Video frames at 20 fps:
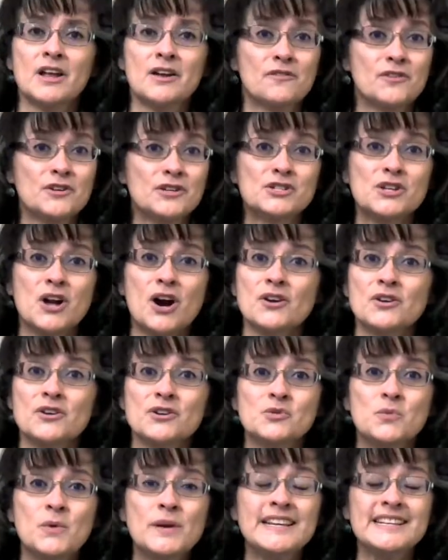for
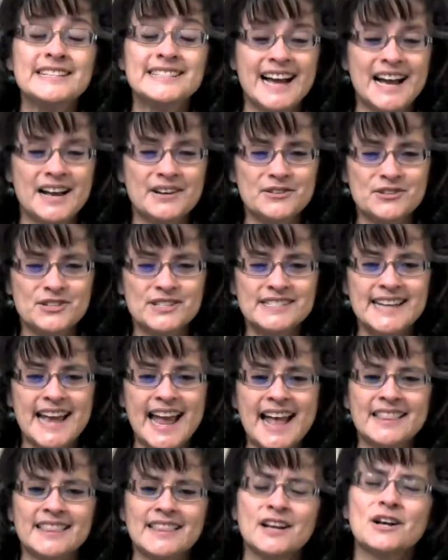starters, we need to
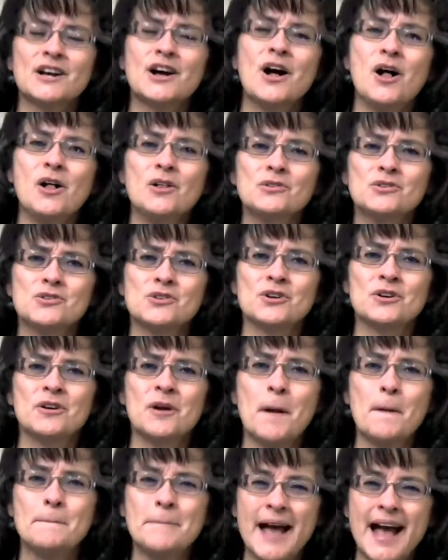understand the culture
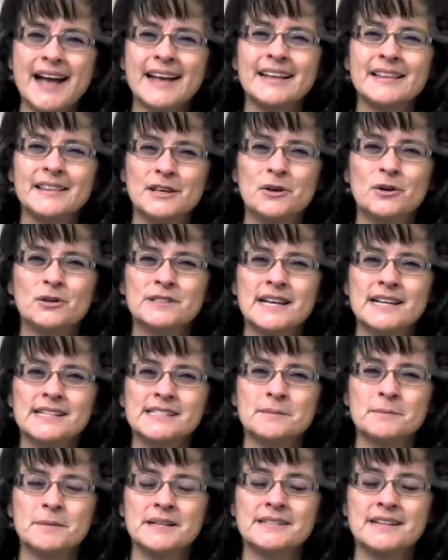back in the Old
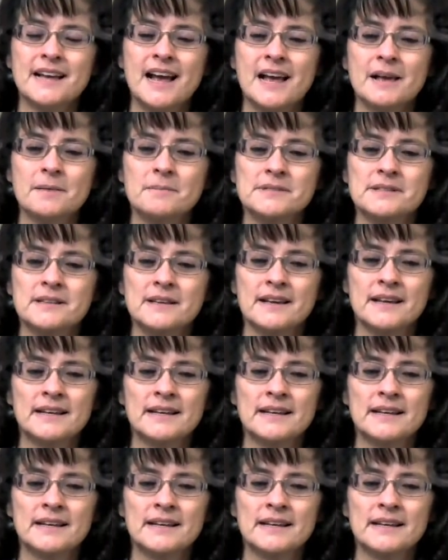Testament times.